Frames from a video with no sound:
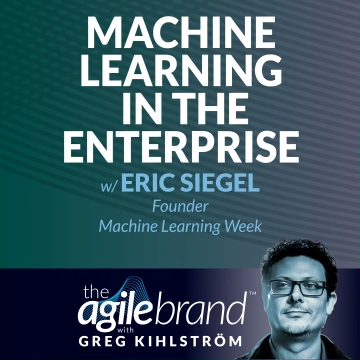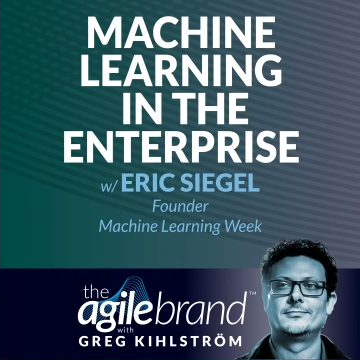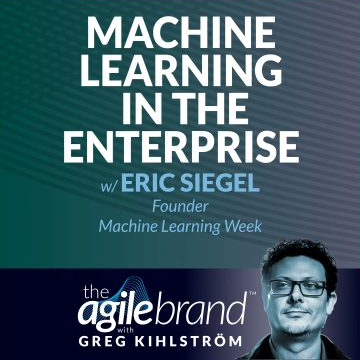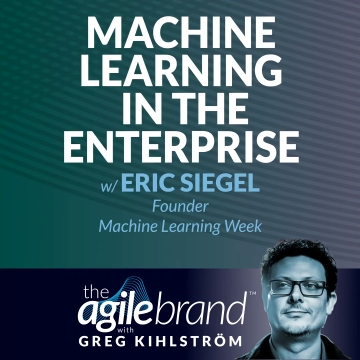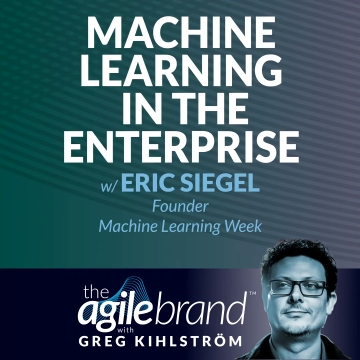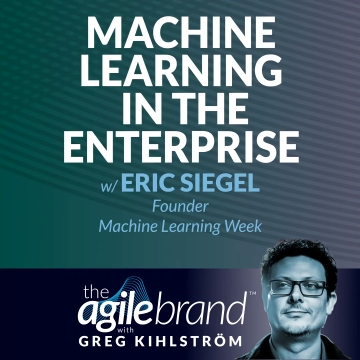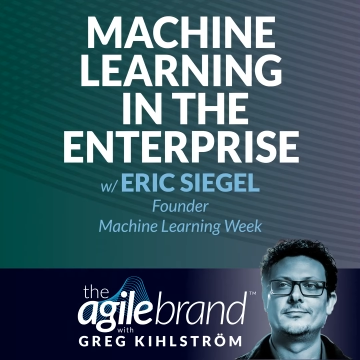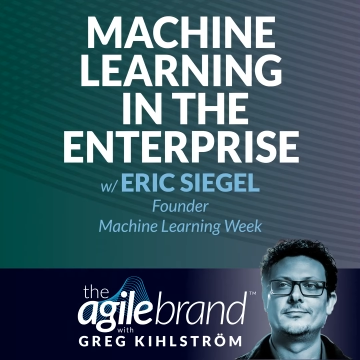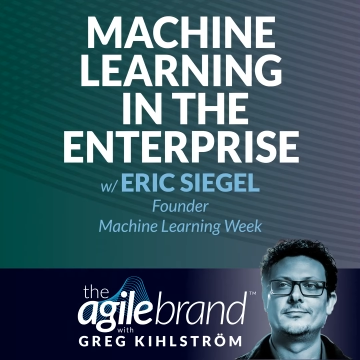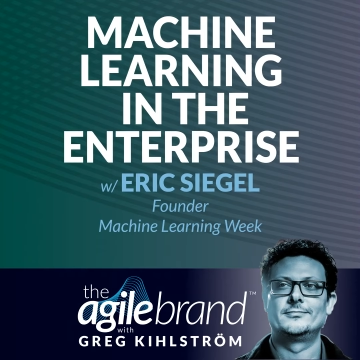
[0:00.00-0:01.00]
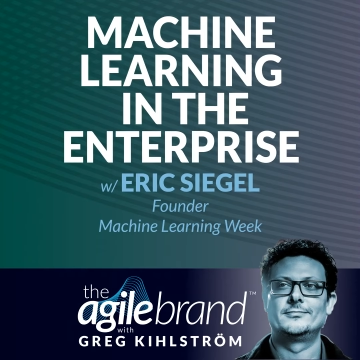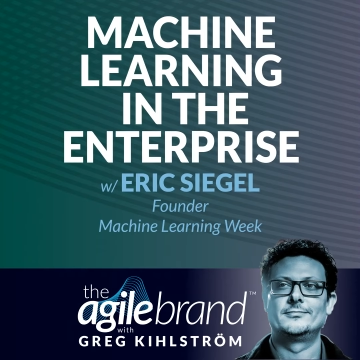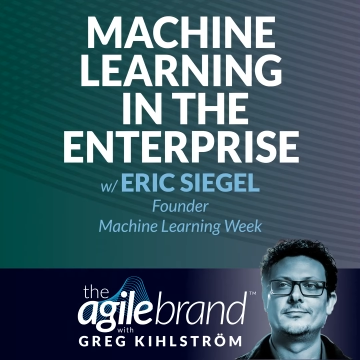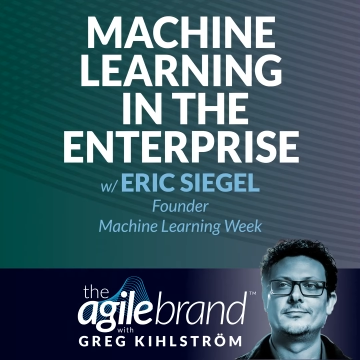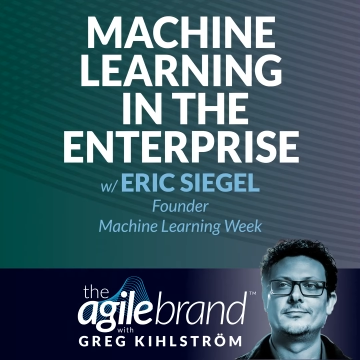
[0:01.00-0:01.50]

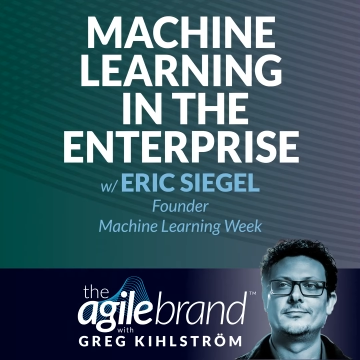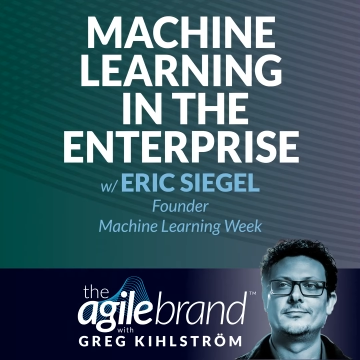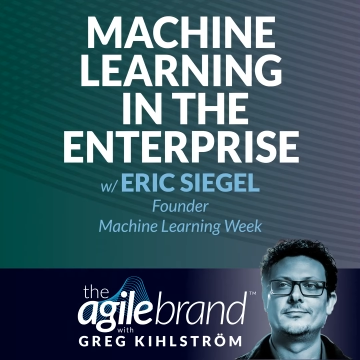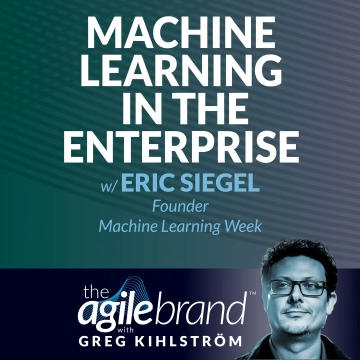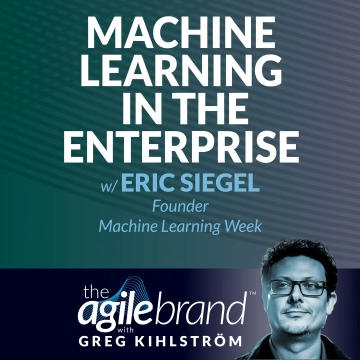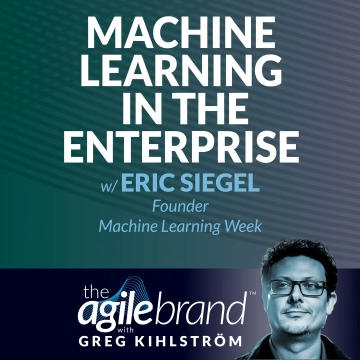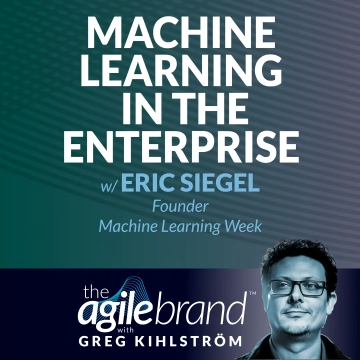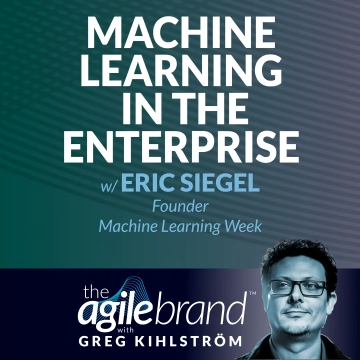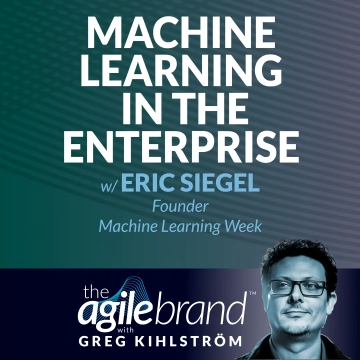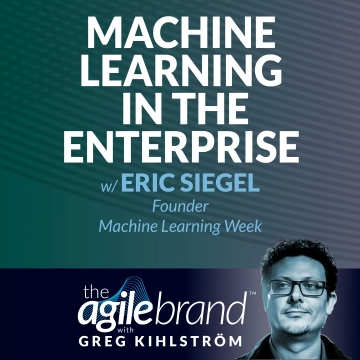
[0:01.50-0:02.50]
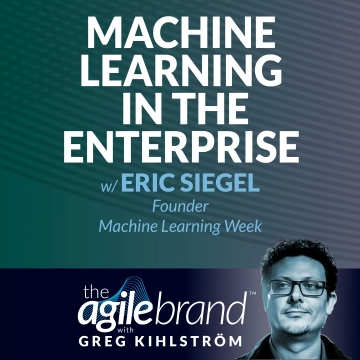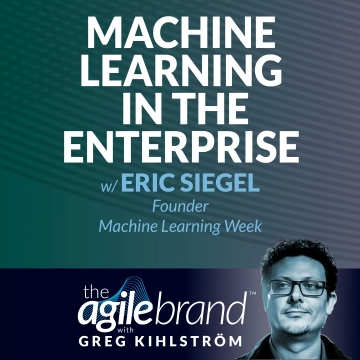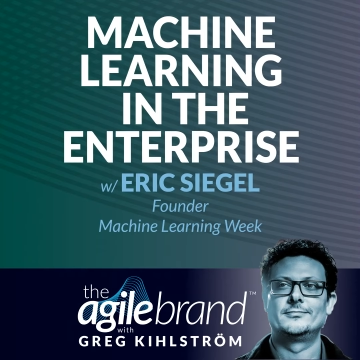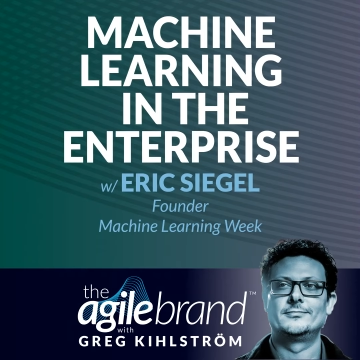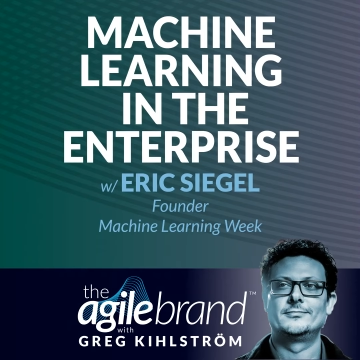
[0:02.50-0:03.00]

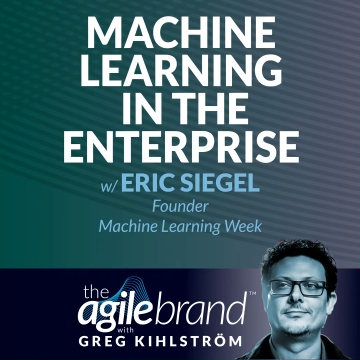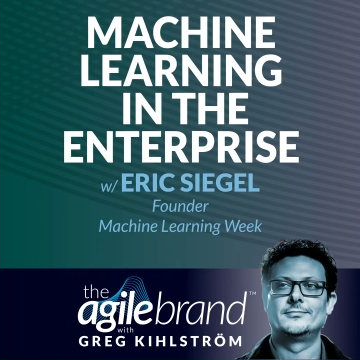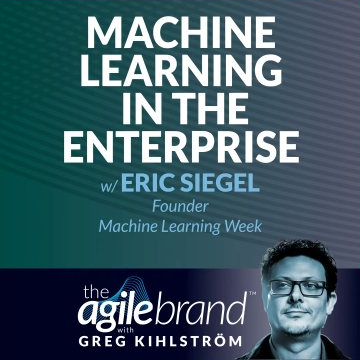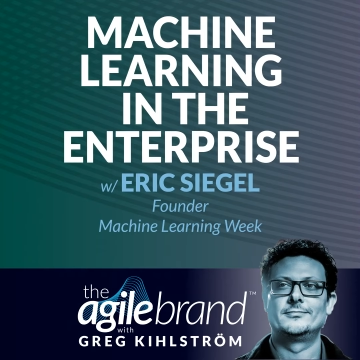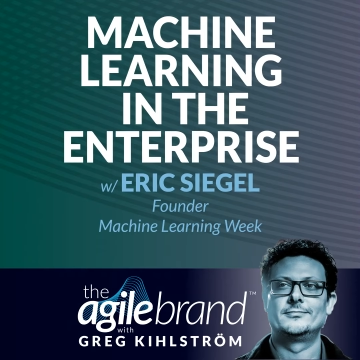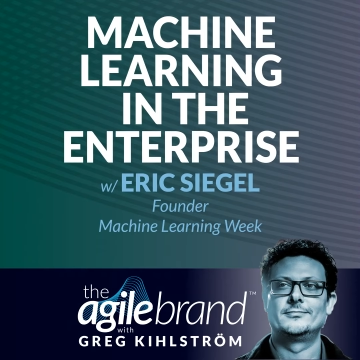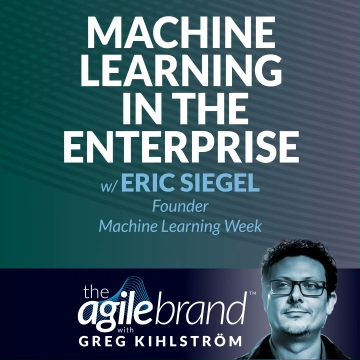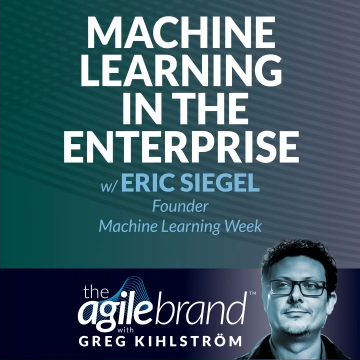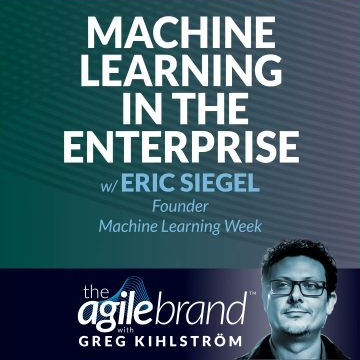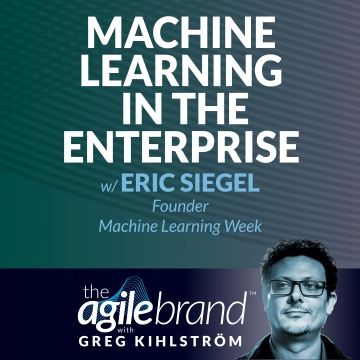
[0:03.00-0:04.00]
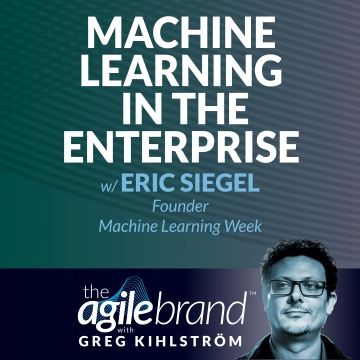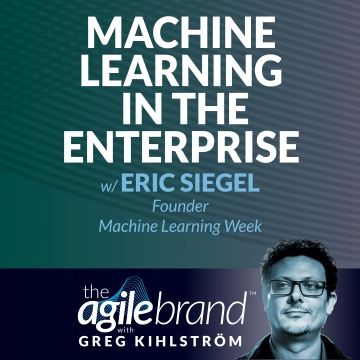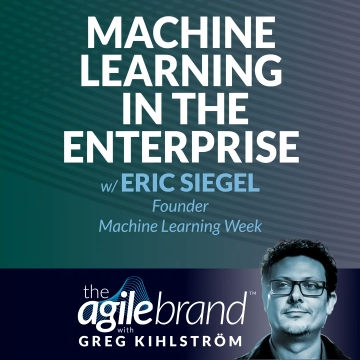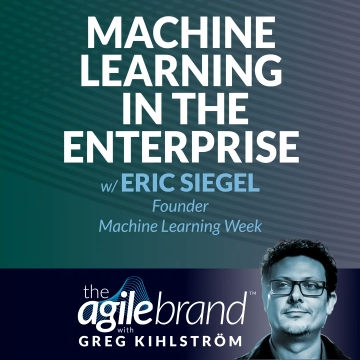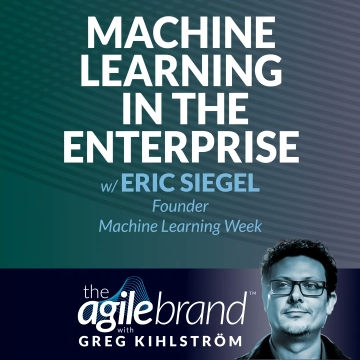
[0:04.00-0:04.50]

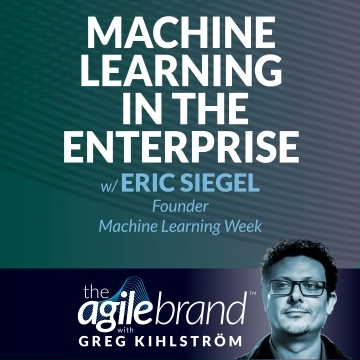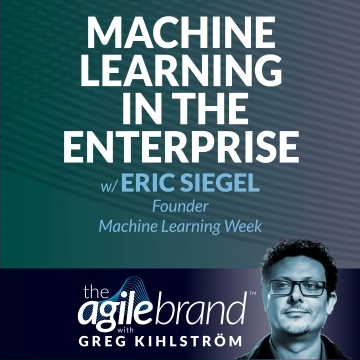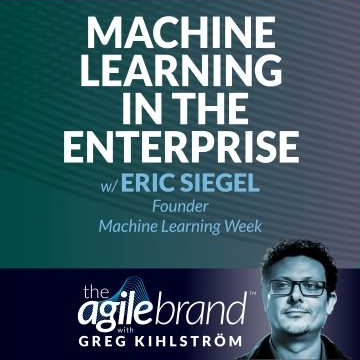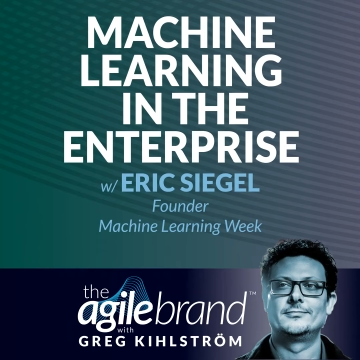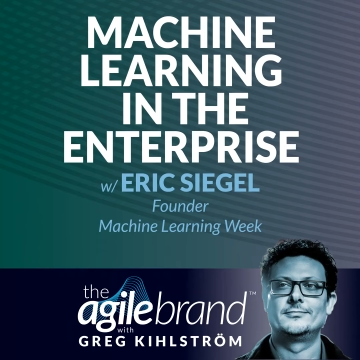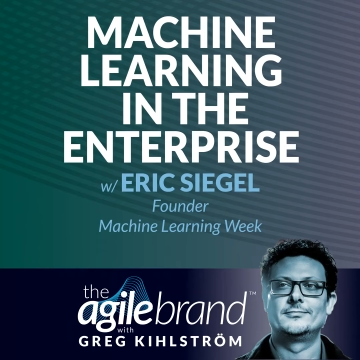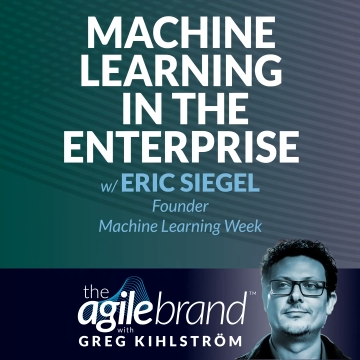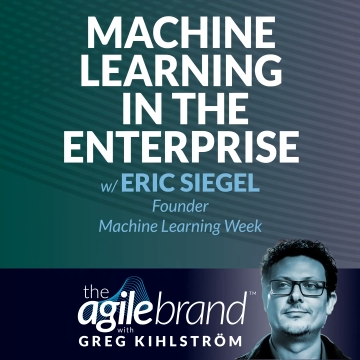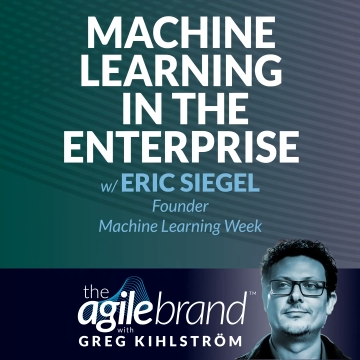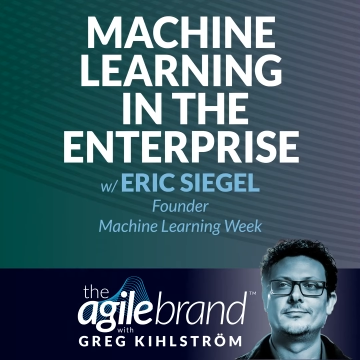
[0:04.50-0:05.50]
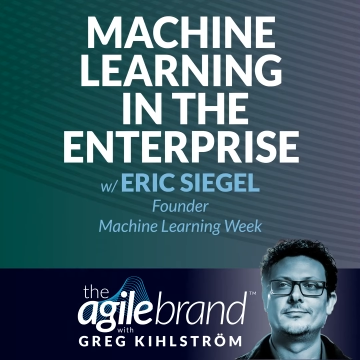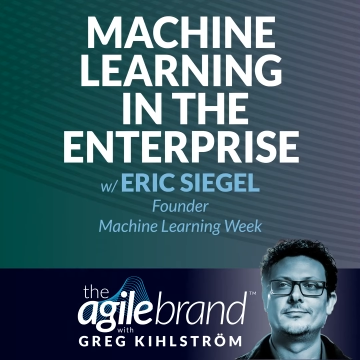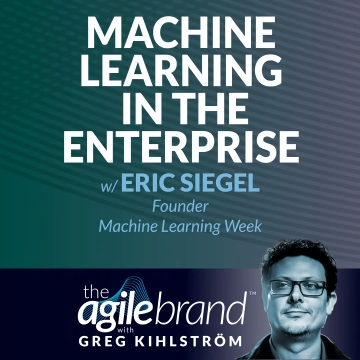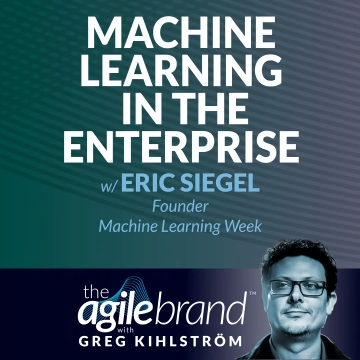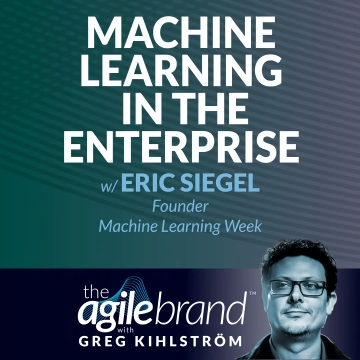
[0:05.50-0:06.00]

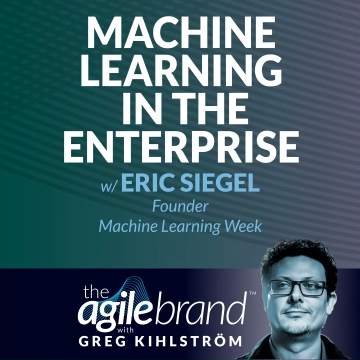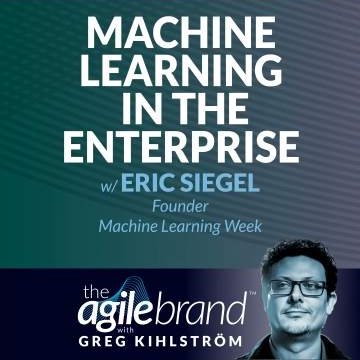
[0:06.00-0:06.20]
(no lip movement)